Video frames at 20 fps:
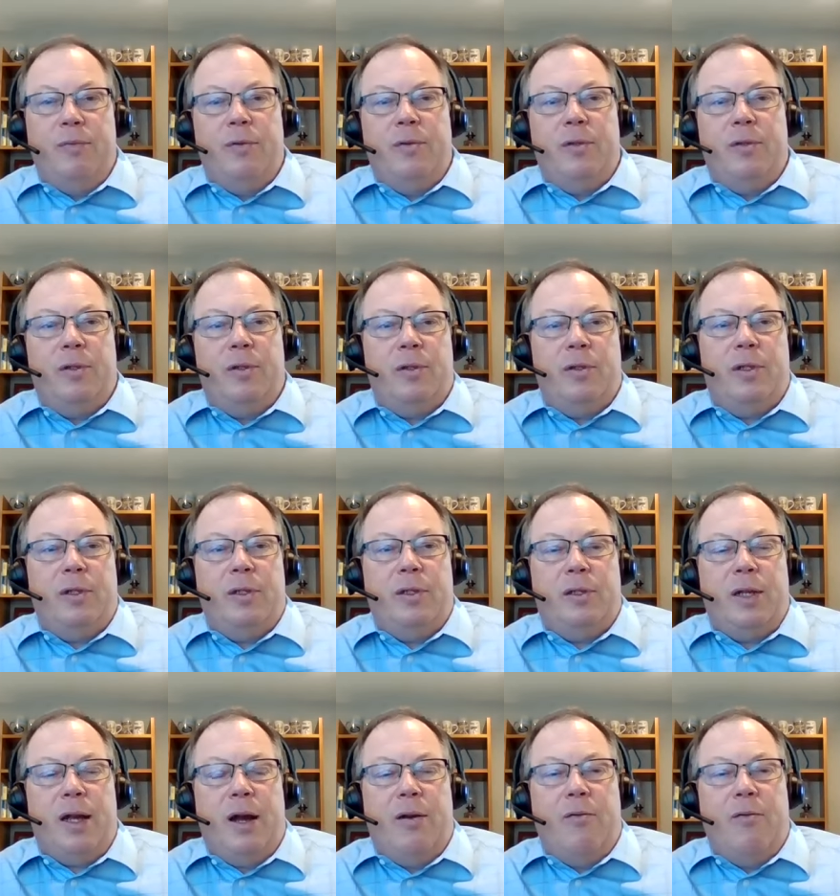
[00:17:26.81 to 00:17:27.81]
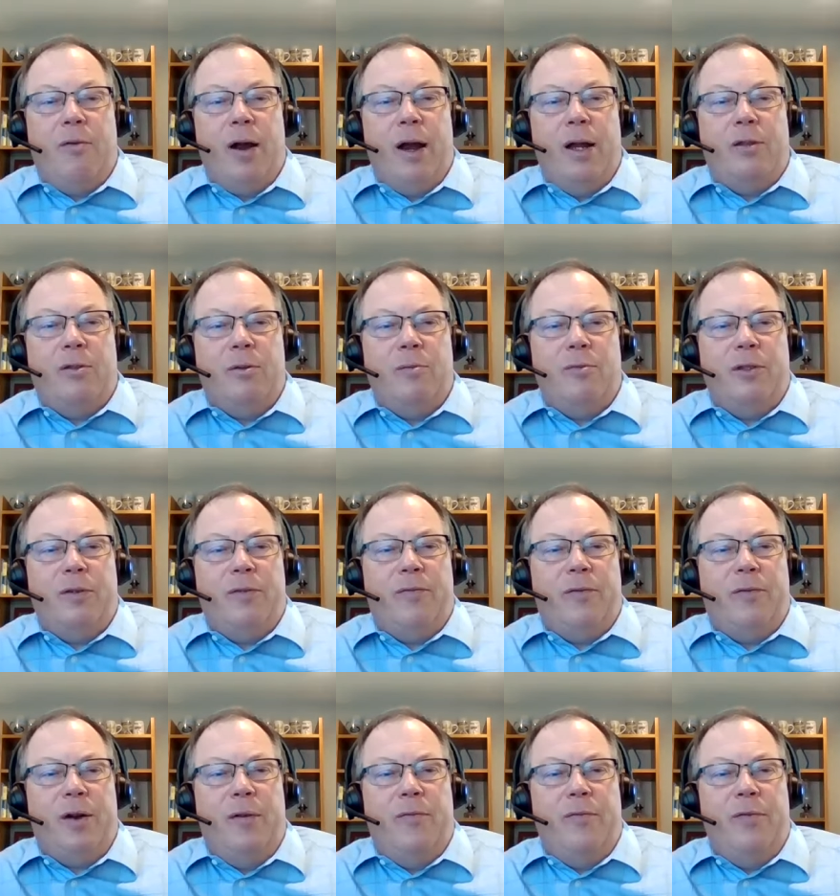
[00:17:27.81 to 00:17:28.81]
sound right in terms
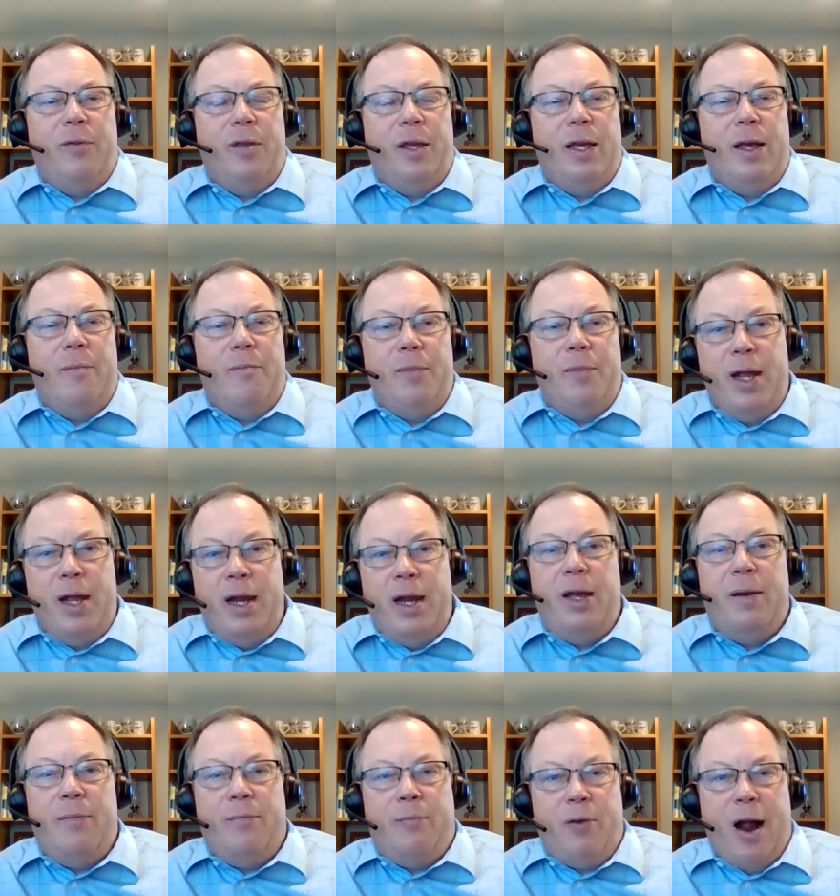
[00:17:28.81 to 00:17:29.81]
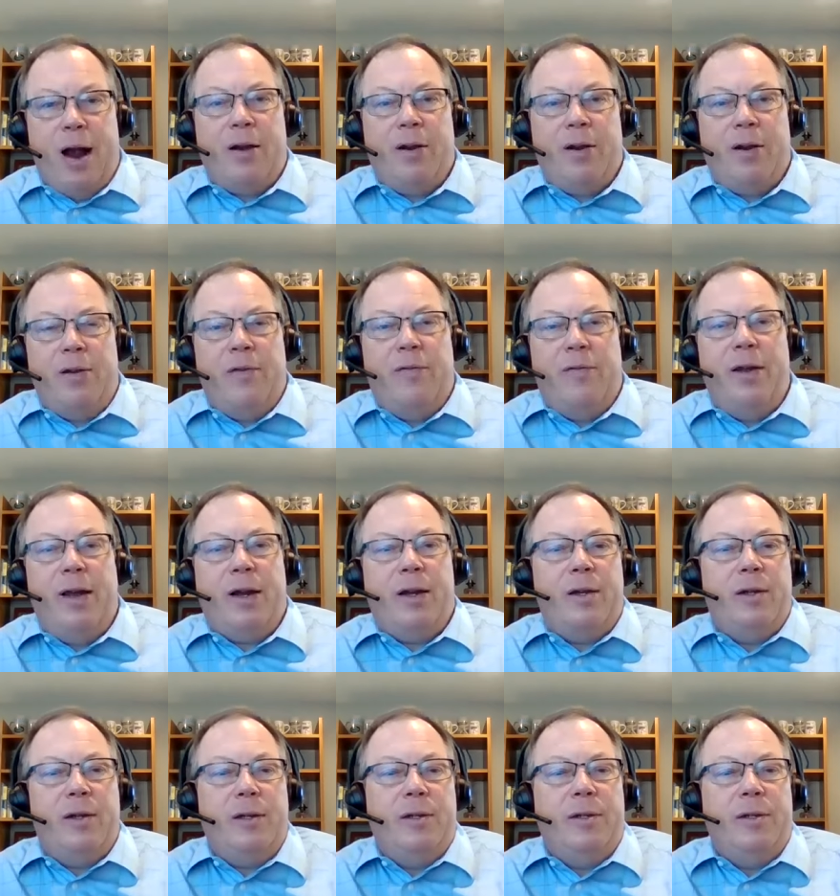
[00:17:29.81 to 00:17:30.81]
of, of the immediate practical effect?